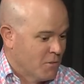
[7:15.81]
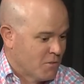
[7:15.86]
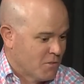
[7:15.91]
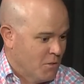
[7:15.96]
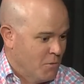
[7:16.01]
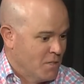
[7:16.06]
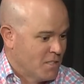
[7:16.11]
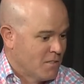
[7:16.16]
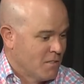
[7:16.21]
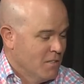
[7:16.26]

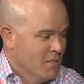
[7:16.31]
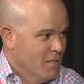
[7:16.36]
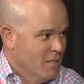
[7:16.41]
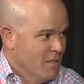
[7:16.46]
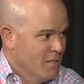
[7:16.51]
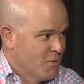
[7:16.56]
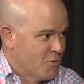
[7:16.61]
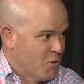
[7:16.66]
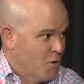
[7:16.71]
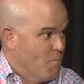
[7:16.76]
So it's
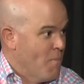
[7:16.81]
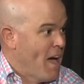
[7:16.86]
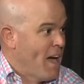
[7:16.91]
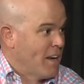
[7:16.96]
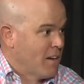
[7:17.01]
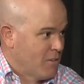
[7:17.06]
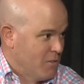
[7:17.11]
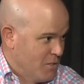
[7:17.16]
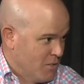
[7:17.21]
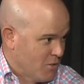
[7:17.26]

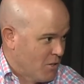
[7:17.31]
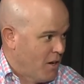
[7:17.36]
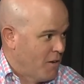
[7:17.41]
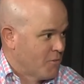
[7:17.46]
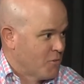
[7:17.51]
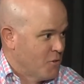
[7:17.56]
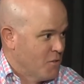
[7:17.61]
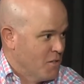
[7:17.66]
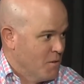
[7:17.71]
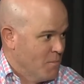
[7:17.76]
dramatically
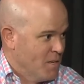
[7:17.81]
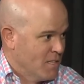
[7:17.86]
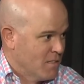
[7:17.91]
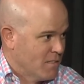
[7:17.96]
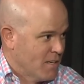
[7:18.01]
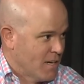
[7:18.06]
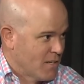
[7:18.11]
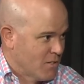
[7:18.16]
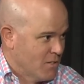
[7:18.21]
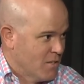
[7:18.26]
softer in the
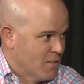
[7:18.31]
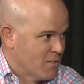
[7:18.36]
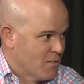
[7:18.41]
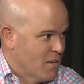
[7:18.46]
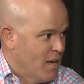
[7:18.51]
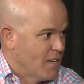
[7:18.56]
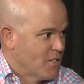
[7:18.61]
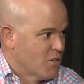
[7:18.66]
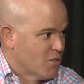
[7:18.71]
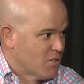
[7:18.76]
midsection. It's
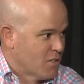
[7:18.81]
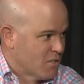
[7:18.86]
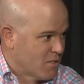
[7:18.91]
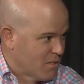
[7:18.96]
not just a